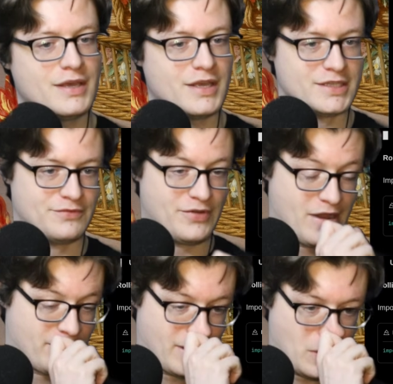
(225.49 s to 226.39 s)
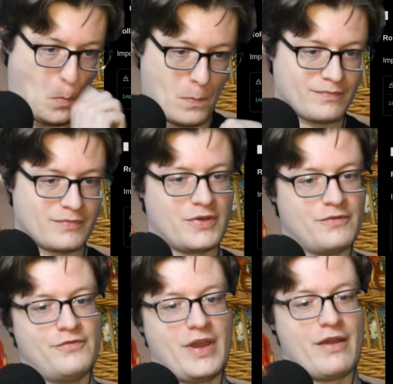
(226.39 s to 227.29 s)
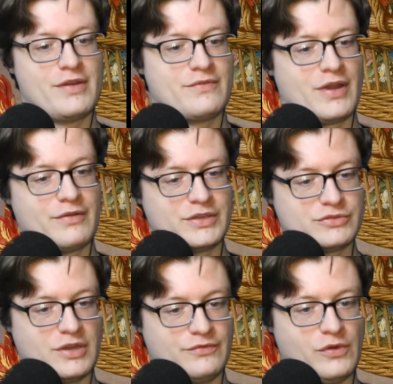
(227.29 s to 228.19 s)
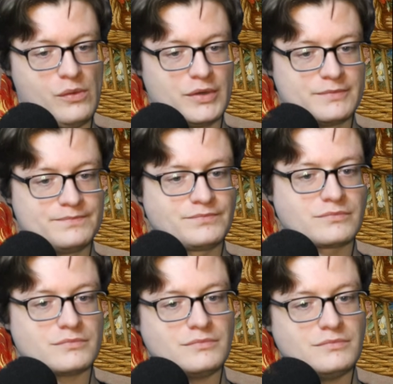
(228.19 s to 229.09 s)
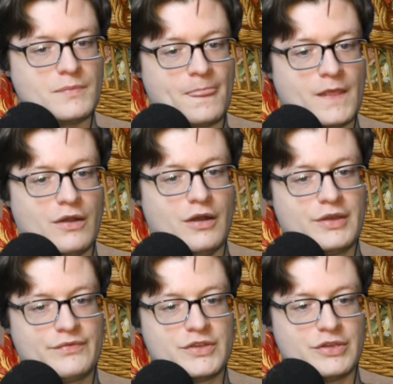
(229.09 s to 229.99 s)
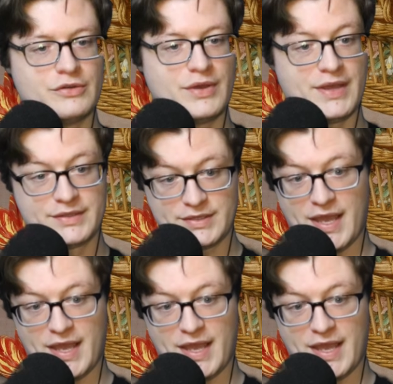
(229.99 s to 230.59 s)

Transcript: It's very straightforward. All you have to do is